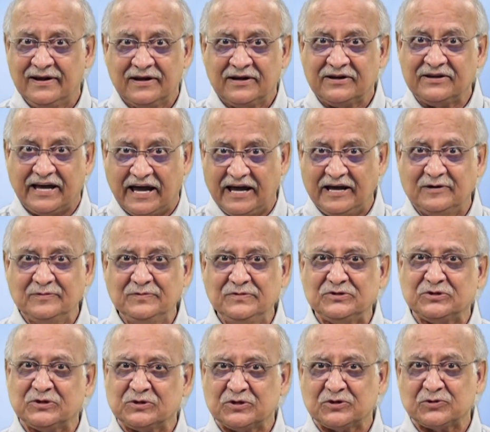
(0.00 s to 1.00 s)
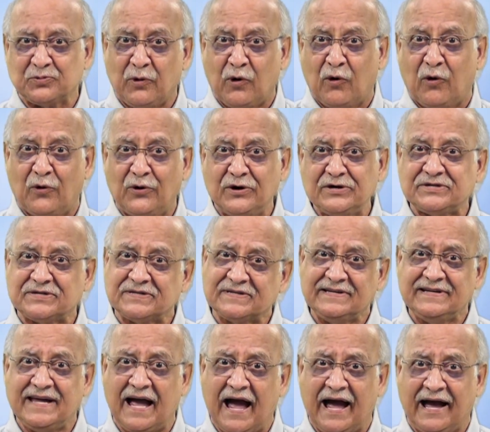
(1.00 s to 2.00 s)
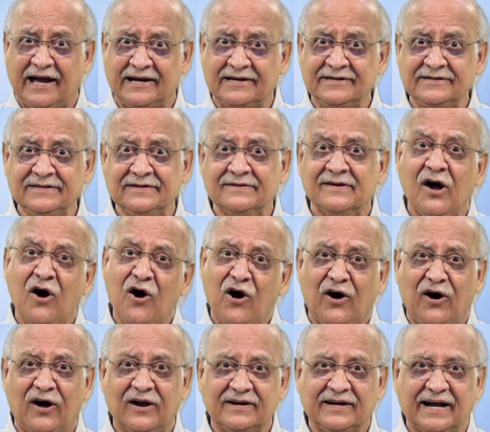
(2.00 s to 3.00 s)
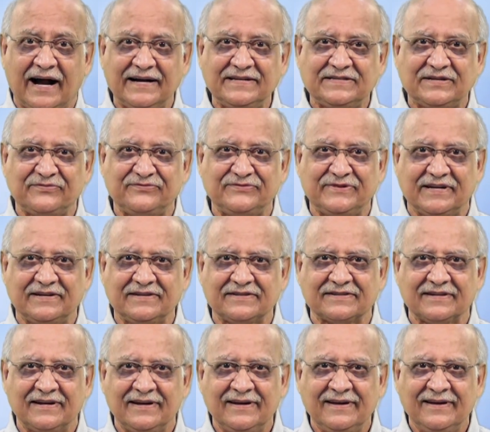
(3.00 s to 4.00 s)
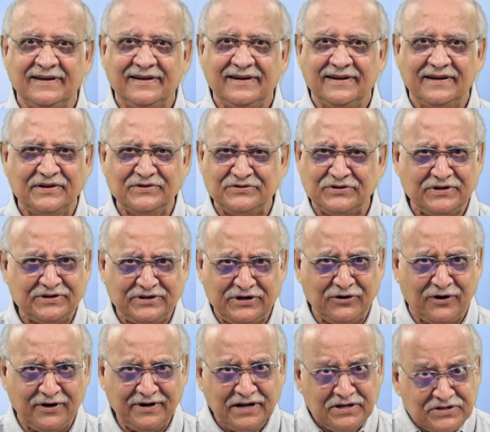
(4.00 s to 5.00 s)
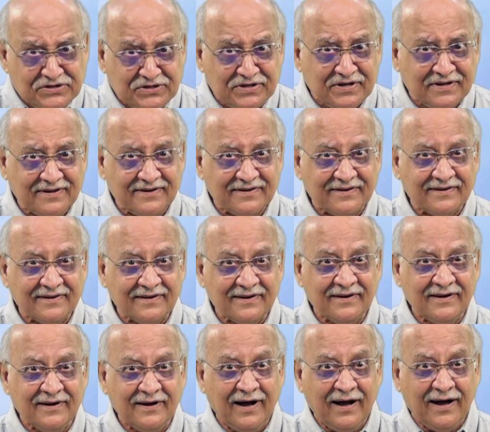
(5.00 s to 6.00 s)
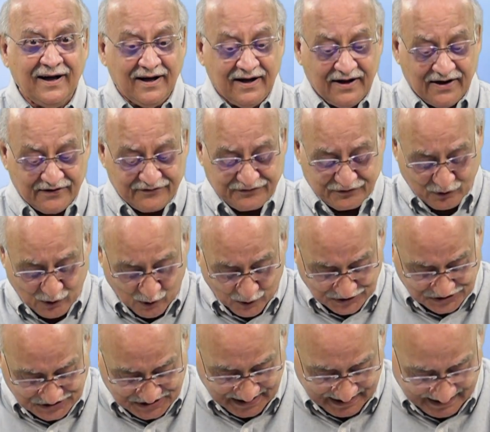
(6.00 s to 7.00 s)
games, sports, gang, all kinds of things. Isn't he honest? Of course he